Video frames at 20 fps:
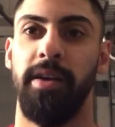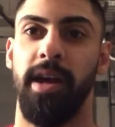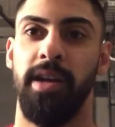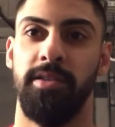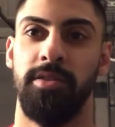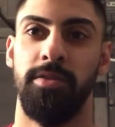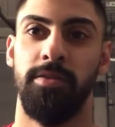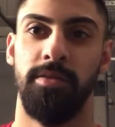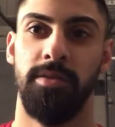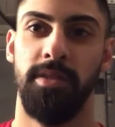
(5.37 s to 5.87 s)
you
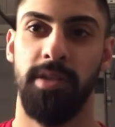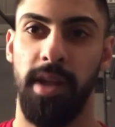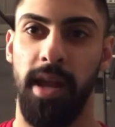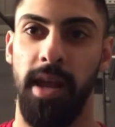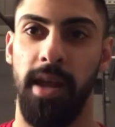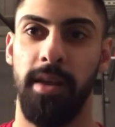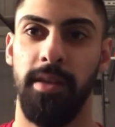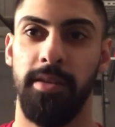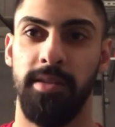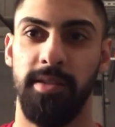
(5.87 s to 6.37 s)
guys doing
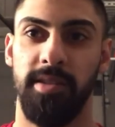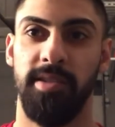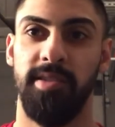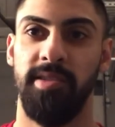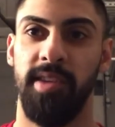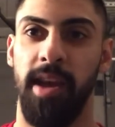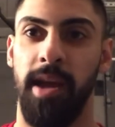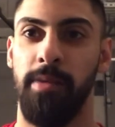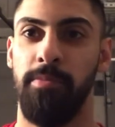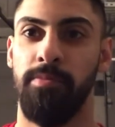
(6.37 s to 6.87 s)
today? This is
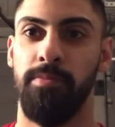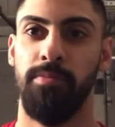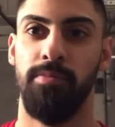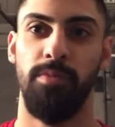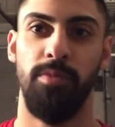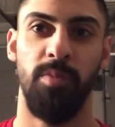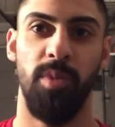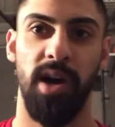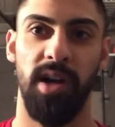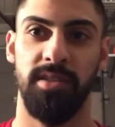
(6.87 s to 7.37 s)
Sam
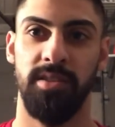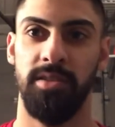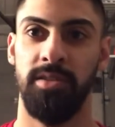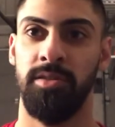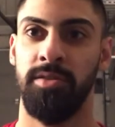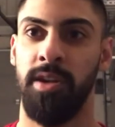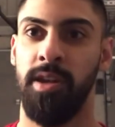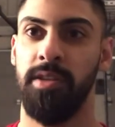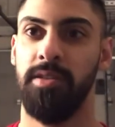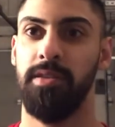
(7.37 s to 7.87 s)
with Boxing
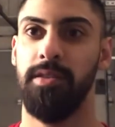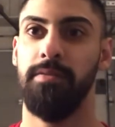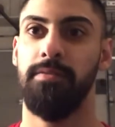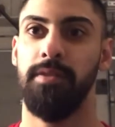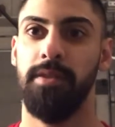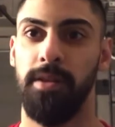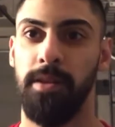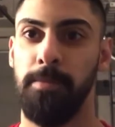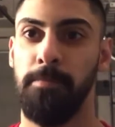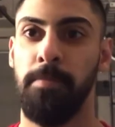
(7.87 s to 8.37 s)
Strength
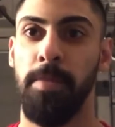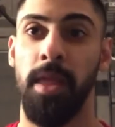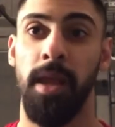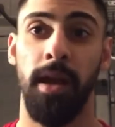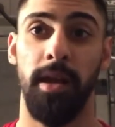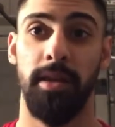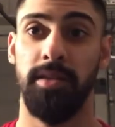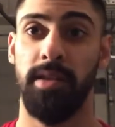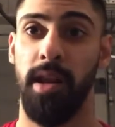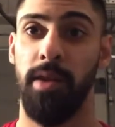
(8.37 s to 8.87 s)
TV.
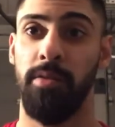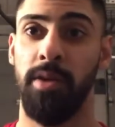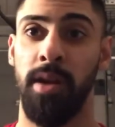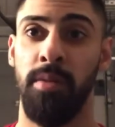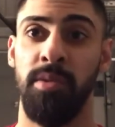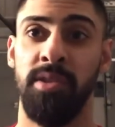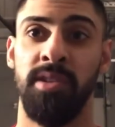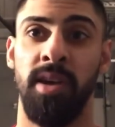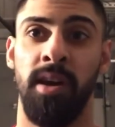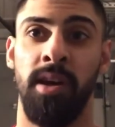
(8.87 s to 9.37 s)
Today we're
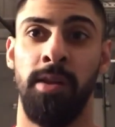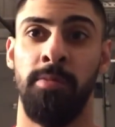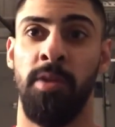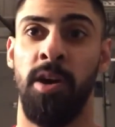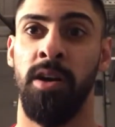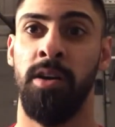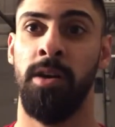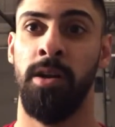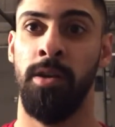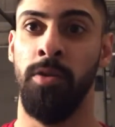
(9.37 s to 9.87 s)
gonna to be talking
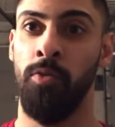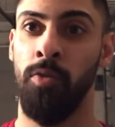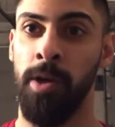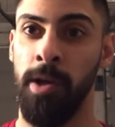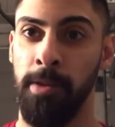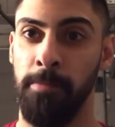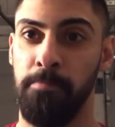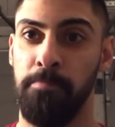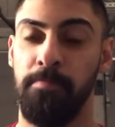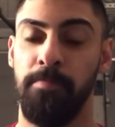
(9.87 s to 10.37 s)
about cutting
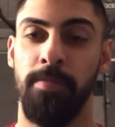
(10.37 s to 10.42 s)
weight.